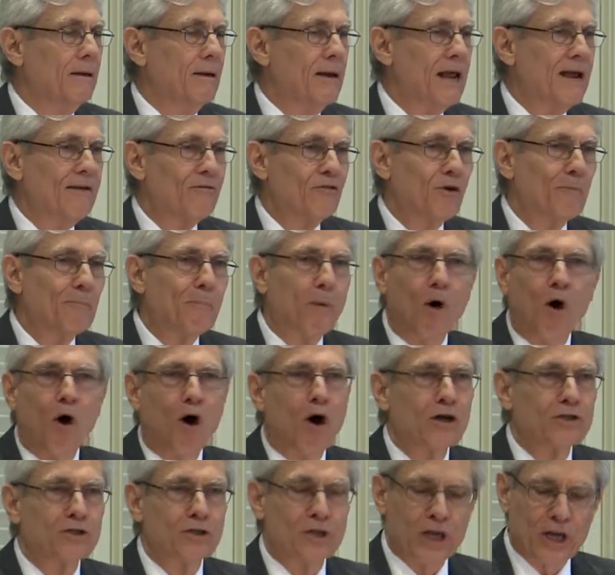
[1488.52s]
never
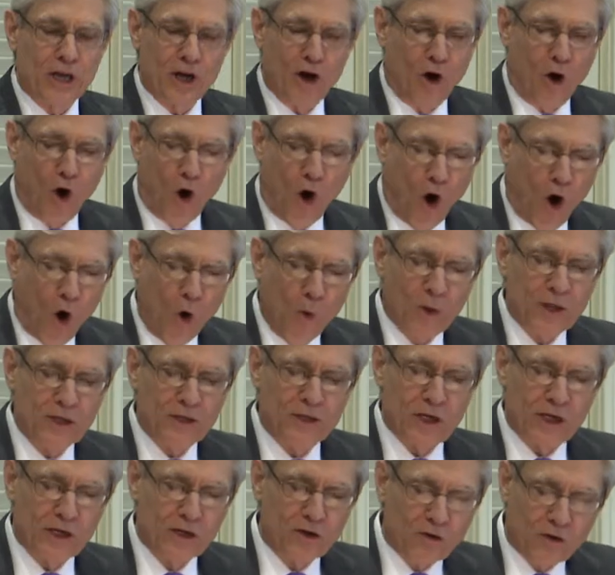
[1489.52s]
pausing,
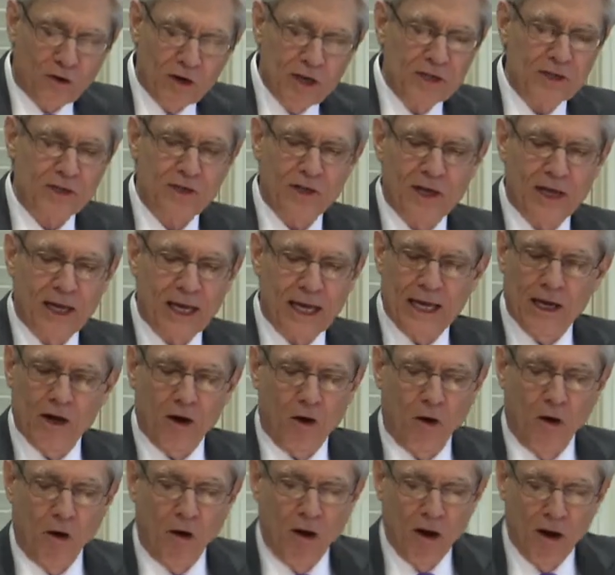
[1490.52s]
always increasing in
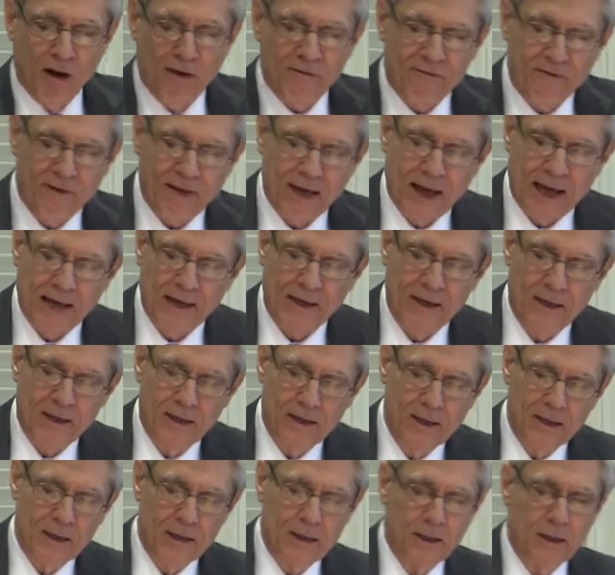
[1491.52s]
all of
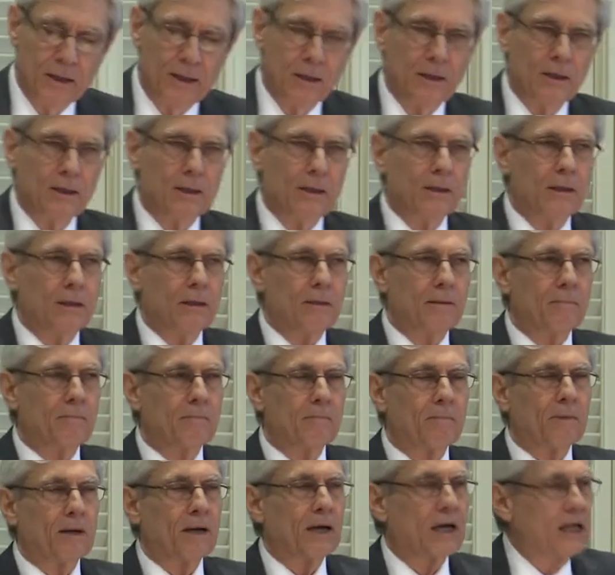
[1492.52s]
that,
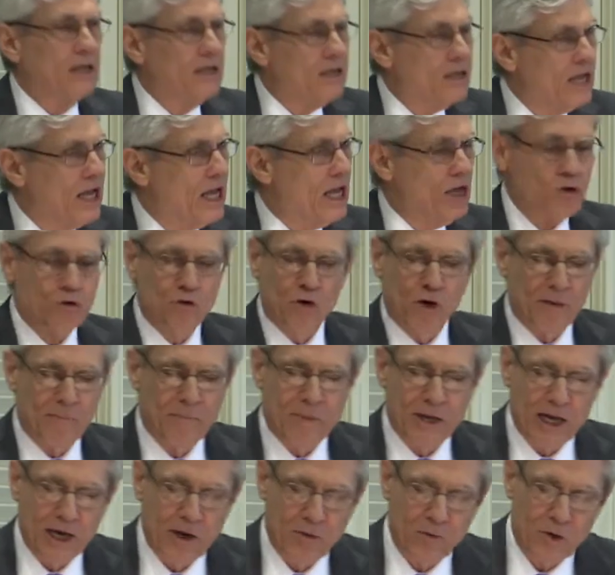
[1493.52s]
continually
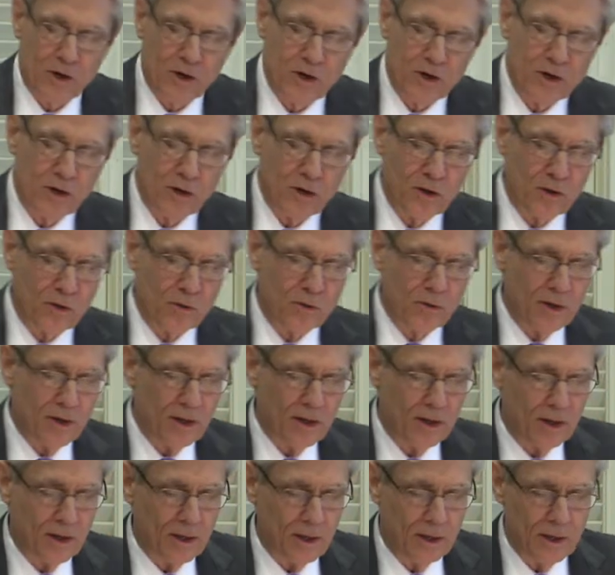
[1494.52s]
being
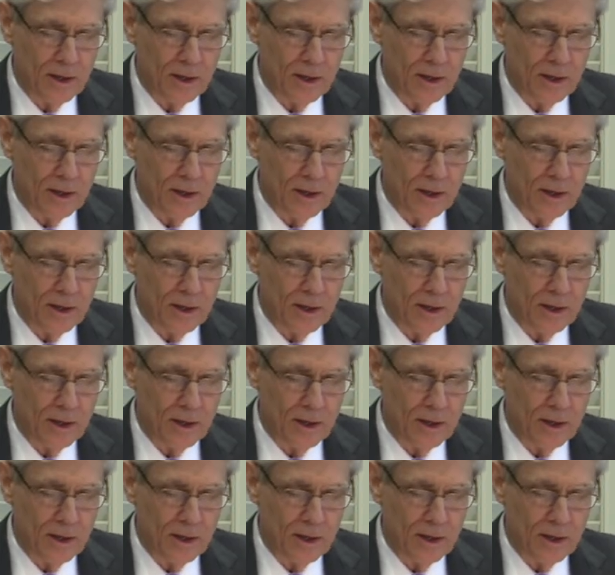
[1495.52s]
renewed